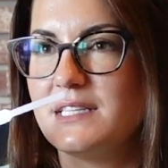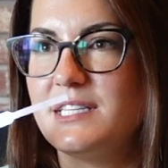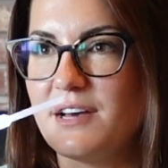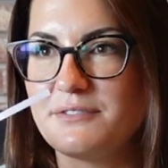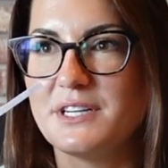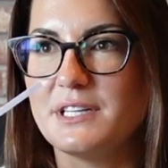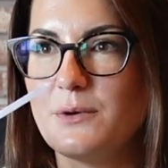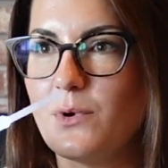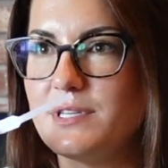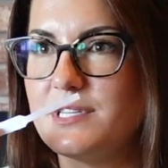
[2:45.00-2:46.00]
Definitely
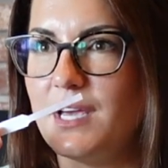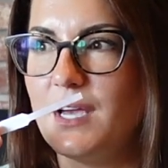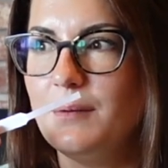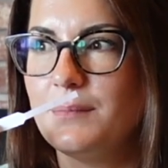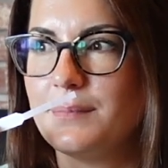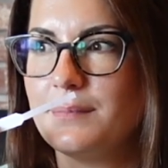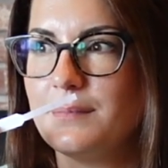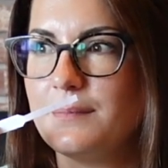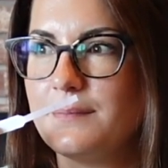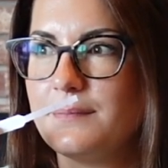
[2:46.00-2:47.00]
woodsy.
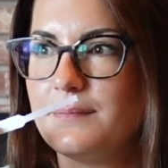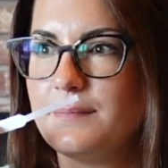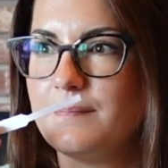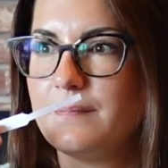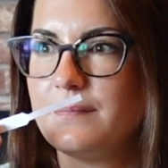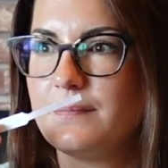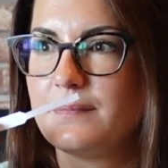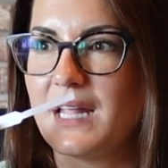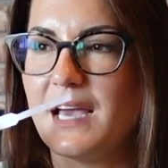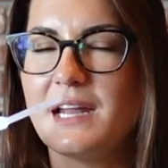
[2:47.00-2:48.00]

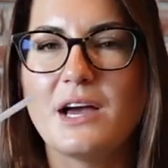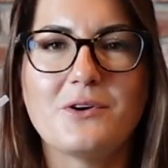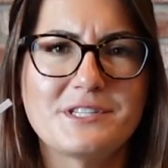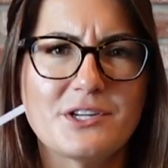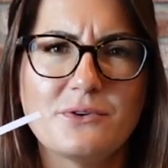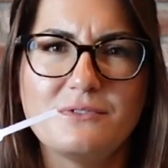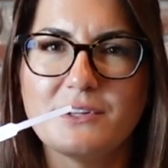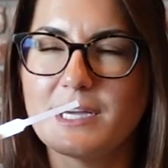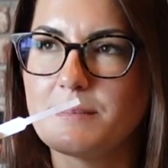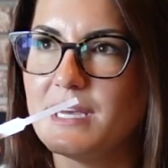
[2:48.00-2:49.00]
And I also feel
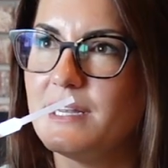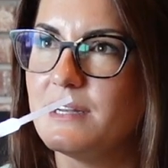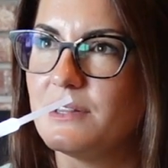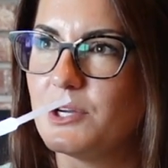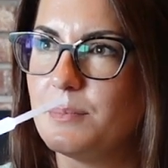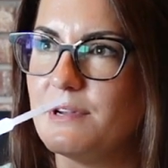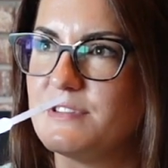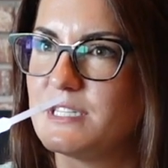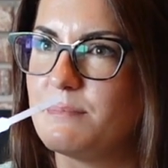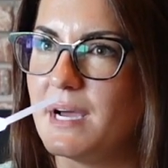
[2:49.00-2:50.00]
like I'm getting a little bit of
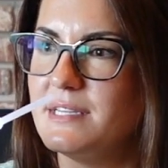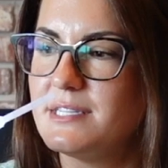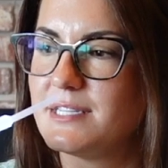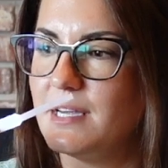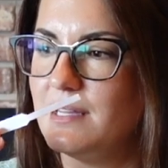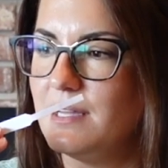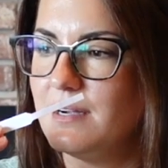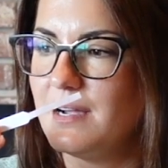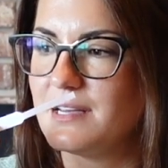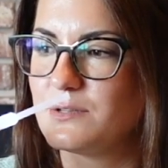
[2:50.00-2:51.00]
spice in
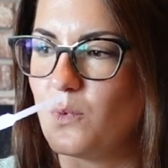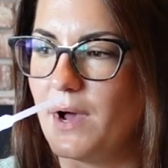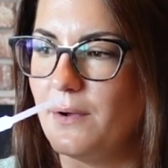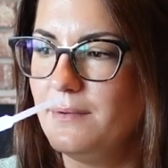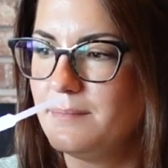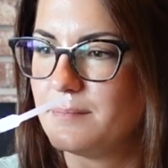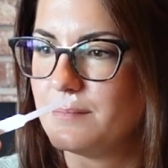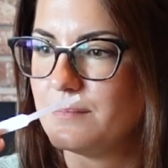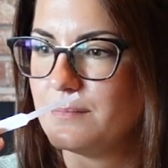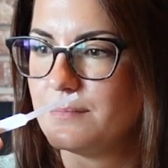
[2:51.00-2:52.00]
there as well.
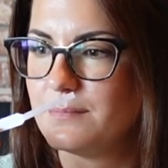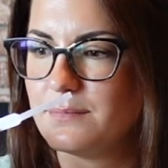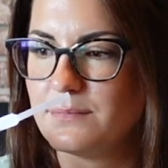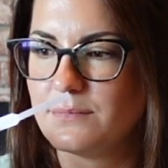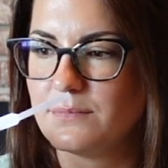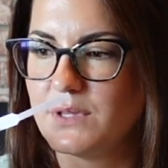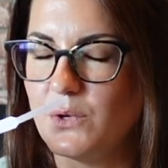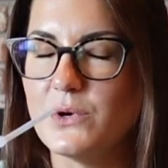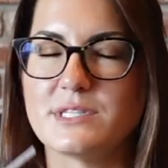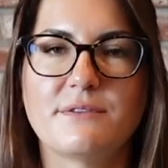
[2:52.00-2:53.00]

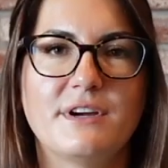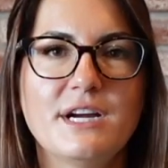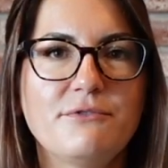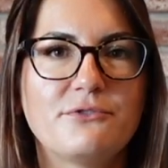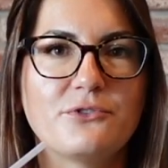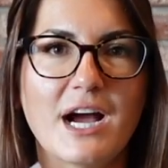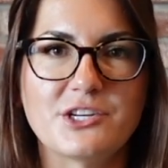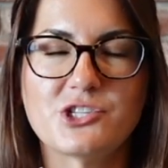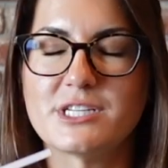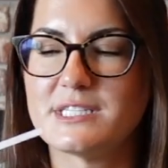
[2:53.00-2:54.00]
Yeah, it's a very
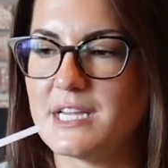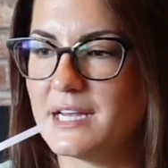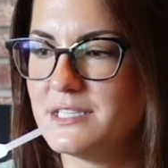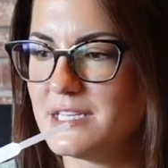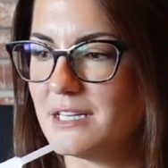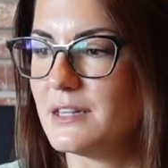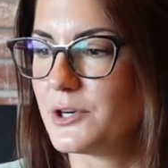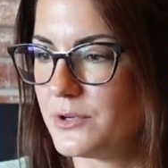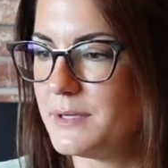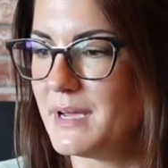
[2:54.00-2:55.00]
fresh scent. It
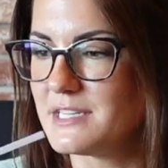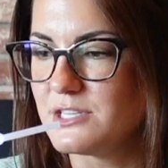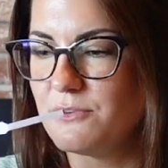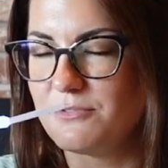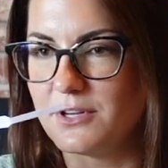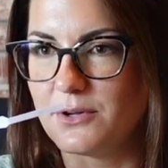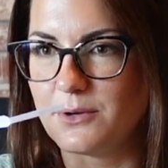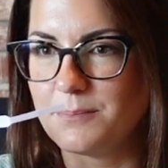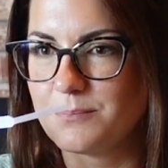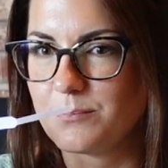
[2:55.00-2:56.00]
literally makes you
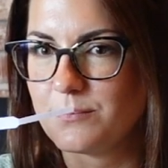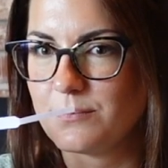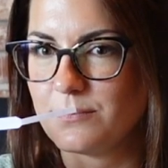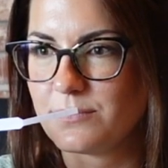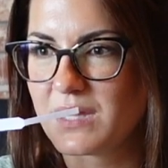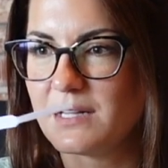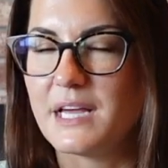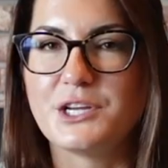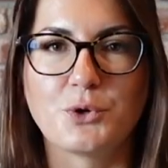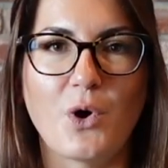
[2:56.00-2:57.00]
feel
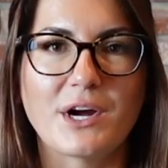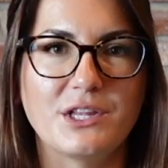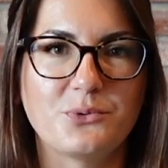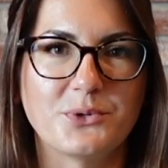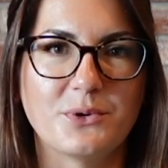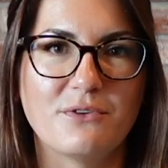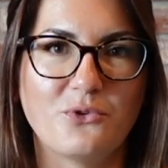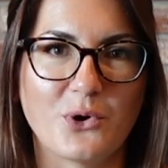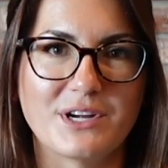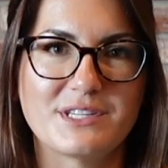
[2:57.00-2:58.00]
like you're walking through a
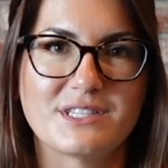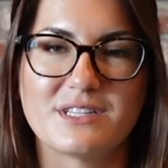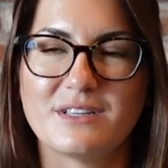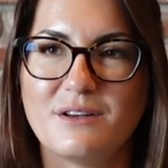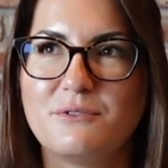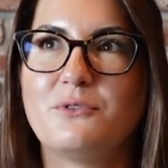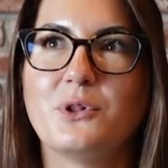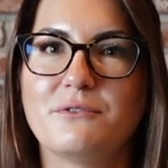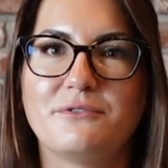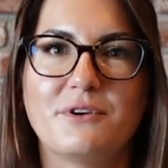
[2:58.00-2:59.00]
forest
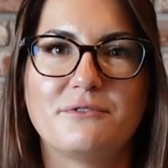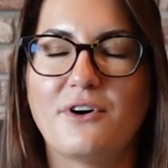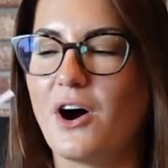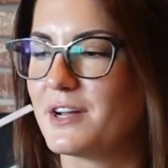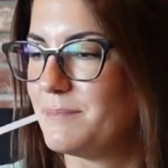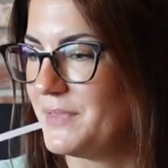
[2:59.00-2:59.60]
full of fog,